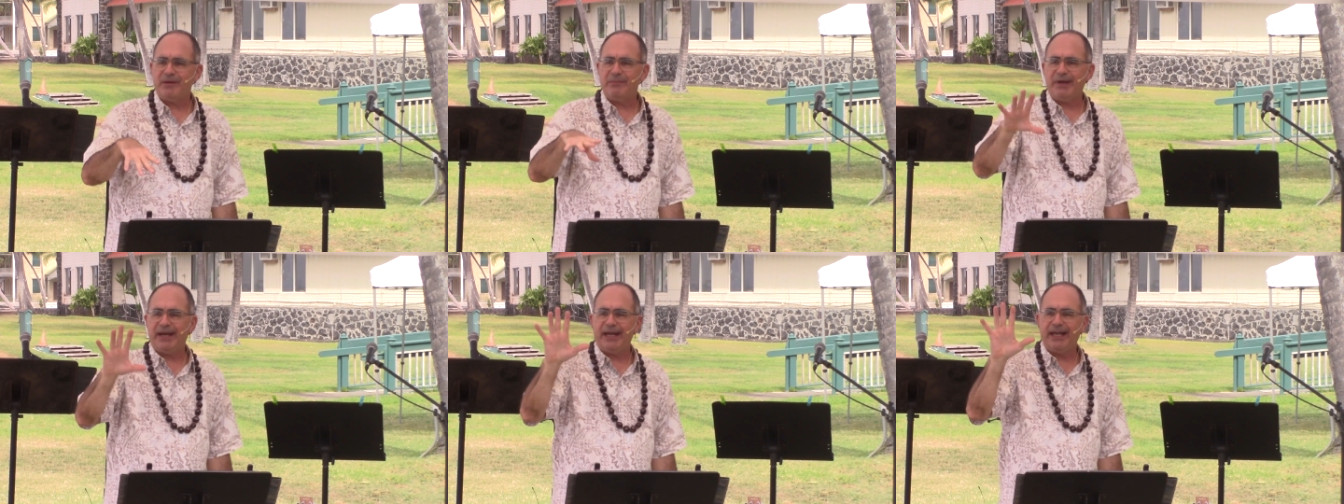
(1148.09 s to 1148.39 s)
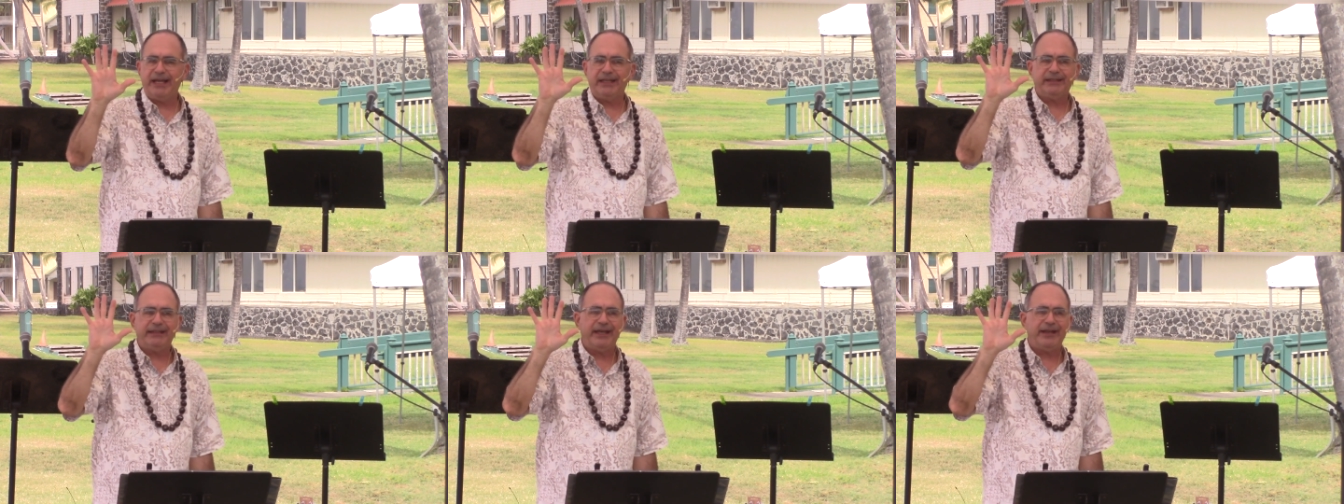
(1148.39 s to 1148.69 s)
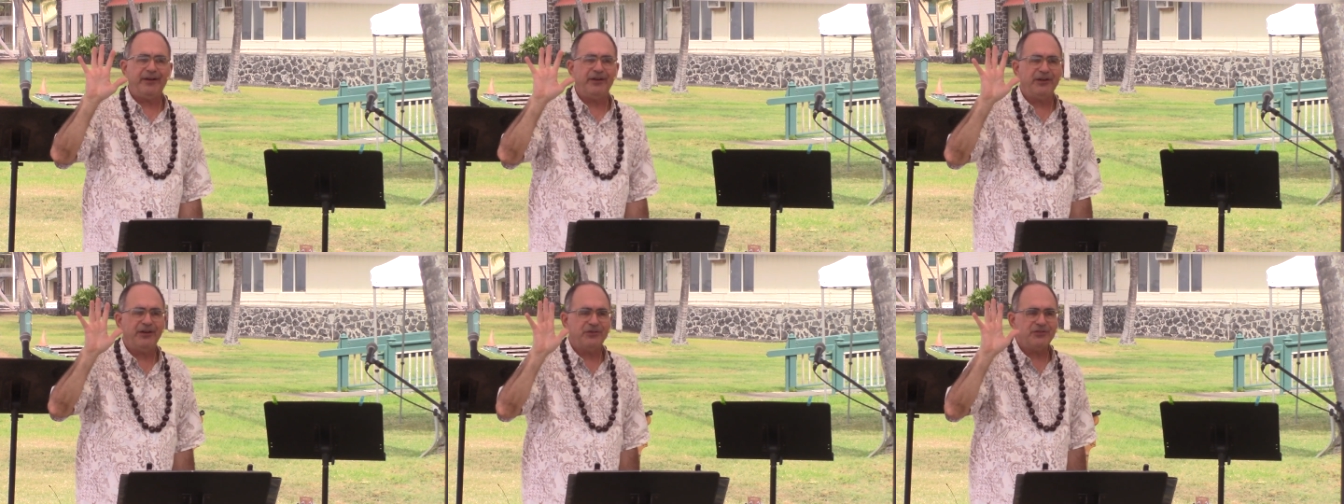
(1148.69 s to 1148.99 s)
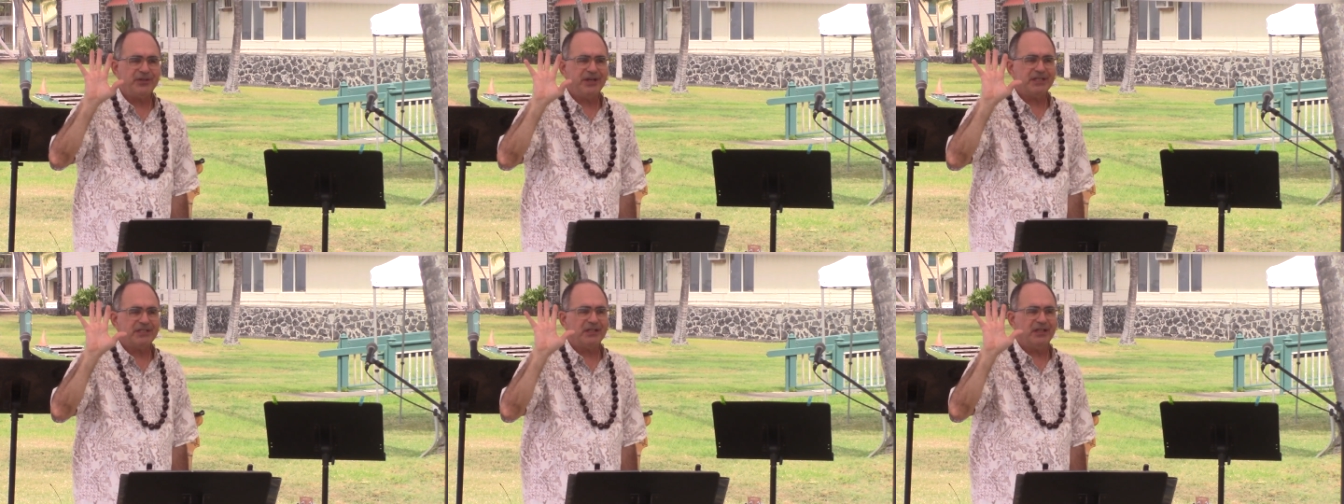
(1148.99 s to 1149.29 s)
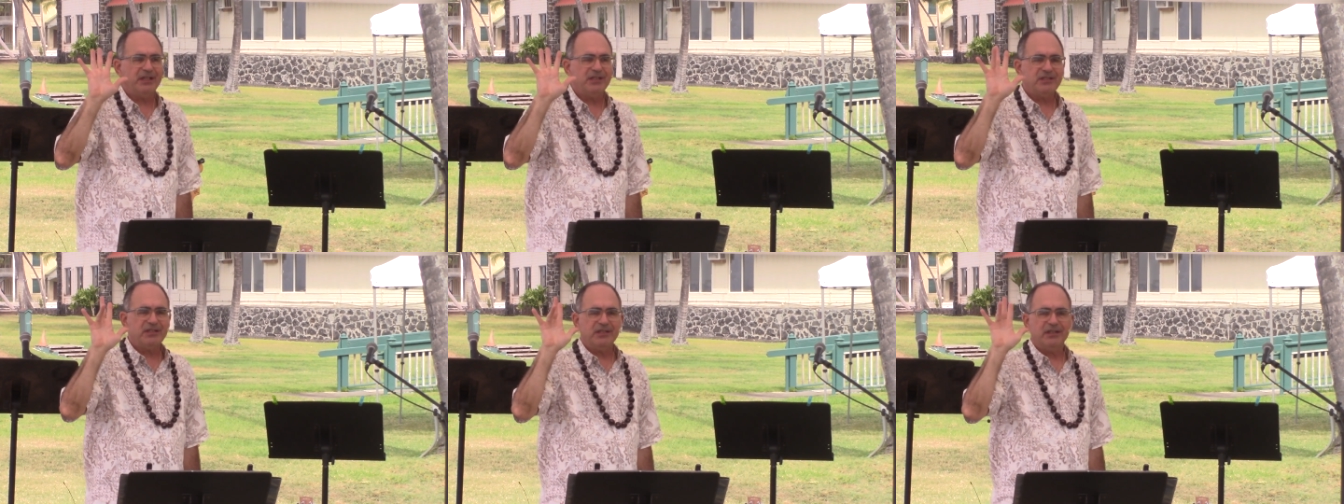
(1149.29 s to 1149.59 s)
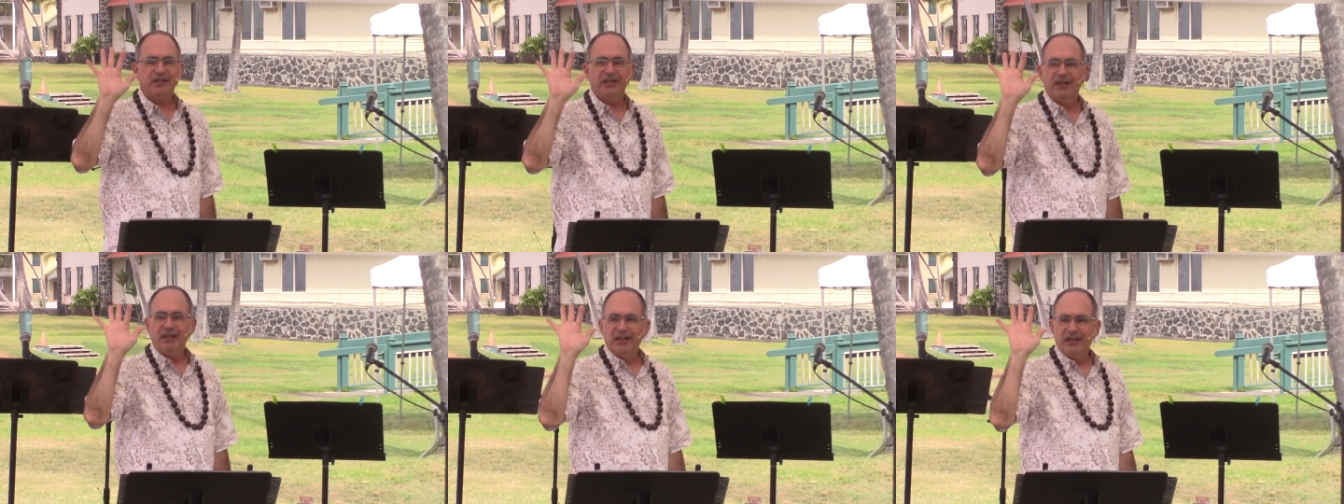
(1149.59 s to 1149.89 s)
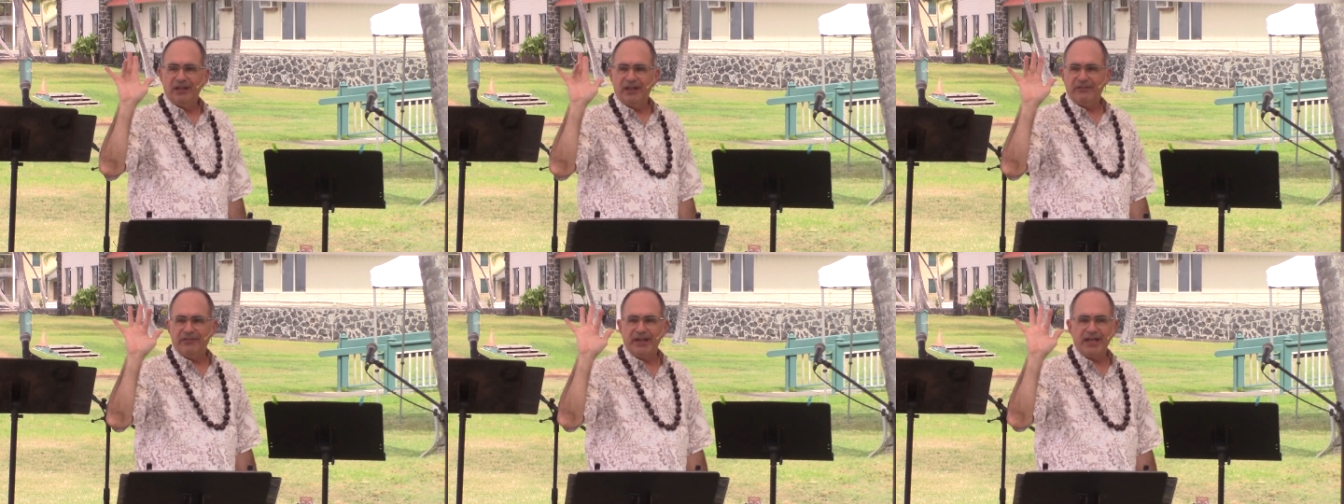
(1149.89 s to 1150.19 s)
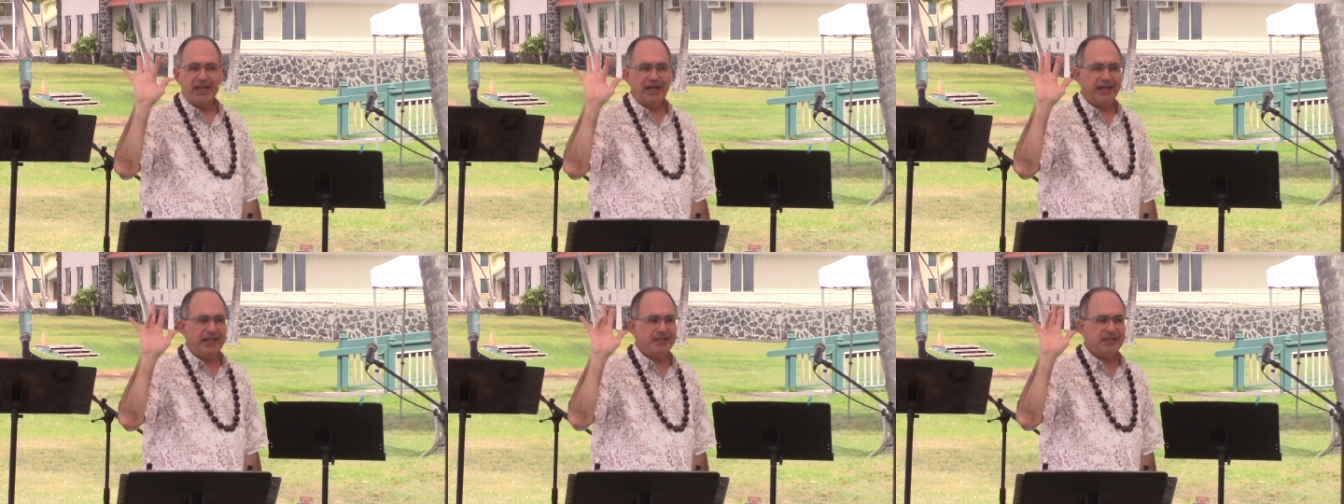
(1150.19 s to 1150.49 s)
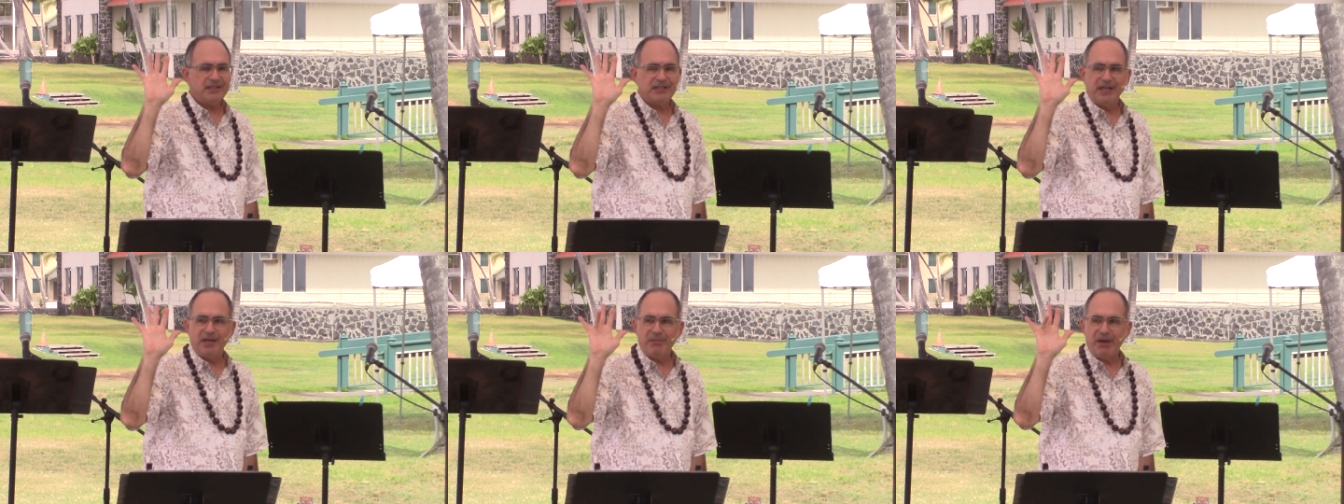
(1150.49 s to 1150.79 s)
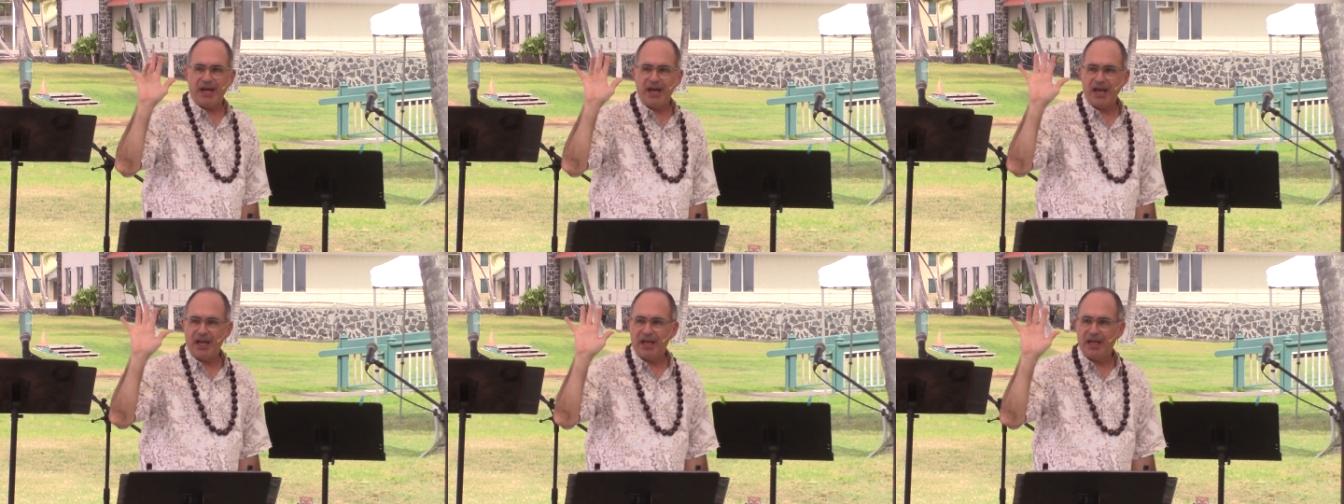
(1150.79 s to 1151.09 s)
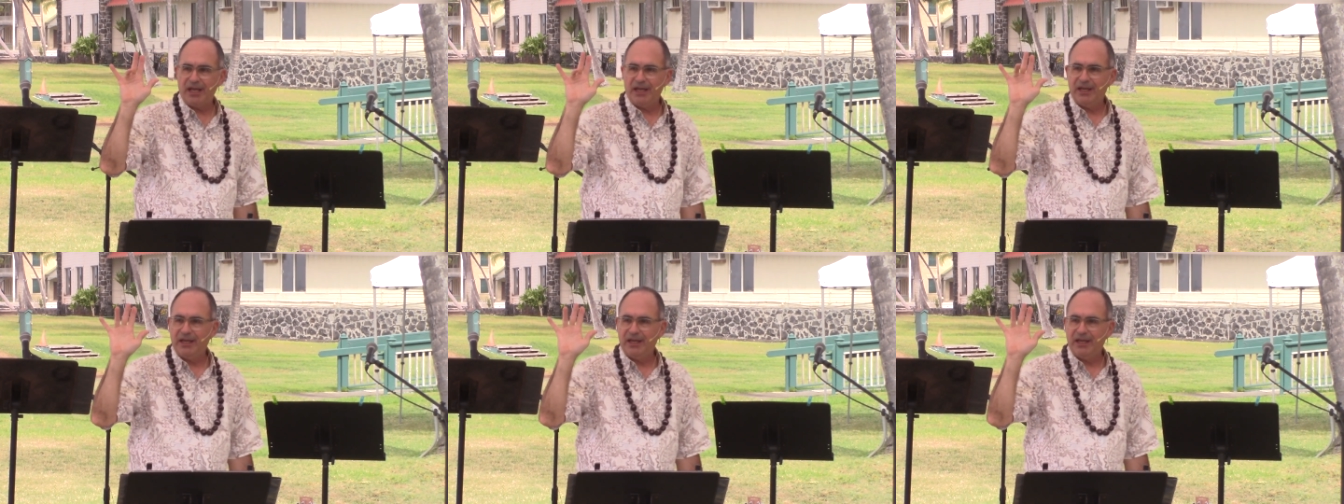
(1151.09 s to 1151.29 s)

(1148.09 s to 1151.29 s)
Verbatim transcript: Anybody got that in their translation? Loving kindness. Anybody?